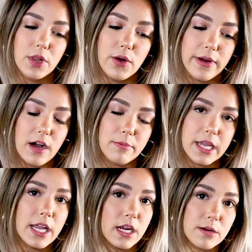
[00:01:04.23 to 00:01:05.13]
blow out
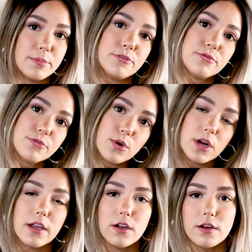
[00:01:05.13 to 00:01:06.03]
my hair
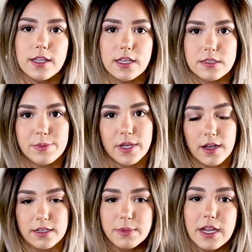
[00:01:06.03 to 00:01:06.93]
before I curl it is
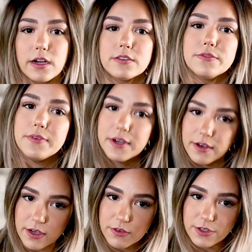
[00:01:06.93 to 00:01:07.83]
because my hair is
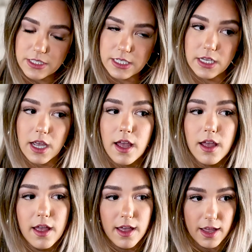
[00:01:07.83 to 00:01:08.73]
very frizzy,
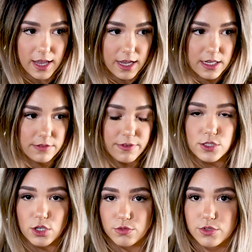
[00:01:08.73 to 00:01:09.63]
and if I
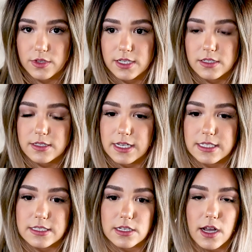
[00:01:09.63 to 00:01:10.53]
don't do this,
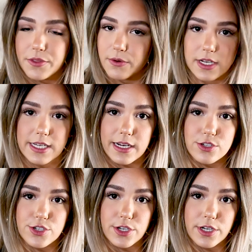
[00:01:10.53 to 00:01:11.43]
it's not the right
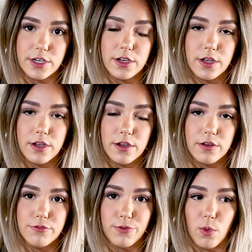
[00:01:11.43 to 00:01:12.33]
texture
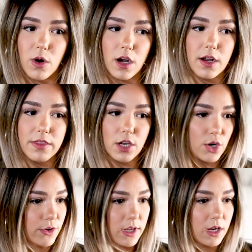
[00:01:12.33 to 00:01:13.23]
for the
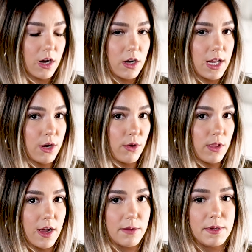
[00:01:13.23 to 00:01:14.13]
curling iron. I know
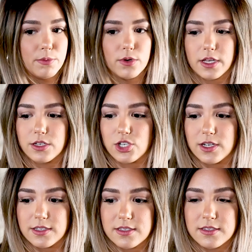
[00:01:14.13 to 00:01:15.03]
a lot of people can
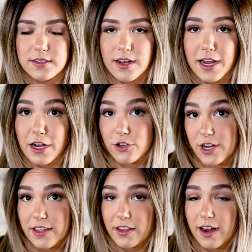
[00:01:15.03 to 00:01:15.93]
just air
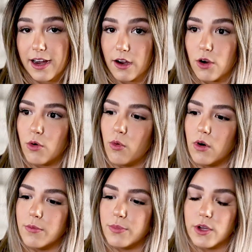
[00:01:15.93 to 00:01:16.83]
dry their hair
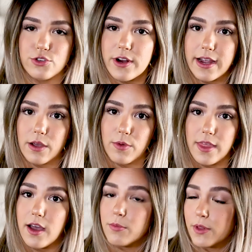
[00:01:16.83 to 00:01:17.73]
or blow dry it
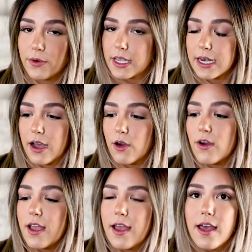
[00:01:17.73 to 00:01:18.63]
without blowing it
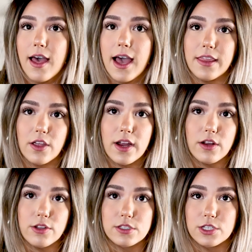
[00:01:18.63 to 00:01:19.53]
out, and their
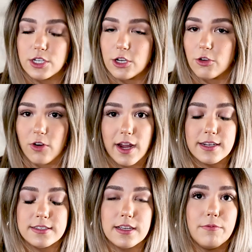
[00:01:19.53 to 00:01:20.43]
hair looks good and
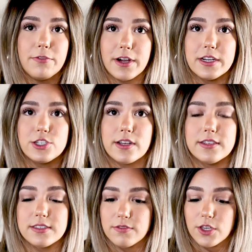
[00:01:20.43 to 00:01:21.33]
great. I'm very
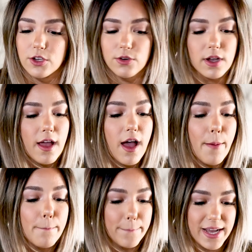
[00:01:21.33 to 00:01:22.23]
jealous of you,
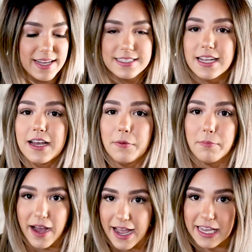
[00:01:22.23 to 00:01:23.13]
but
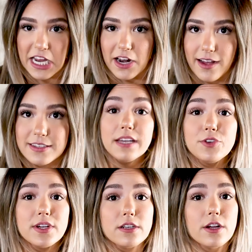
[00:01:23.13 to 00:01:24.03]
I cannot. If
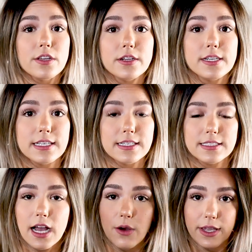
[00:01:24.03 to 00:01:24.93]
you guys are curious as
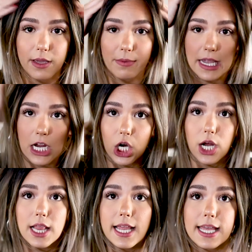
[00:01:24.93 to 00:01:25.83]
to how I get my
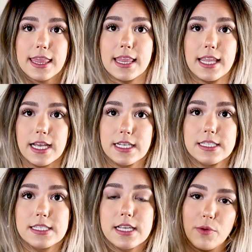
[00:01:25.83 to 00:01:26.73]
hair like
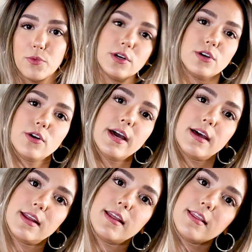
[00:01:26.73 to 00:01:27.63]
this, I will go
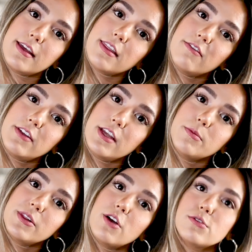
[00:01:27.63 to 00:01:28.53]
ahead and link that
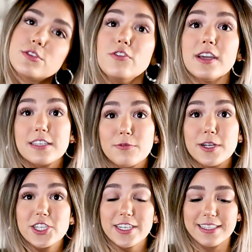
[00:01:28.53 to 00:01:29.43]
video below so you guys can
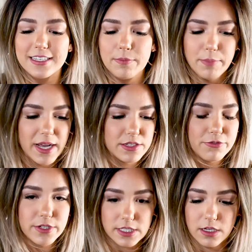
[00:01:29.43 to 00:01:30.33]
watch it. But
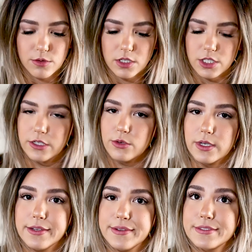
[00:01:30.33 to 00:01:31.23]
first thing I want to do
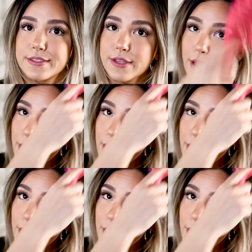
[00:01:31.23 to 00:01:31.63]
is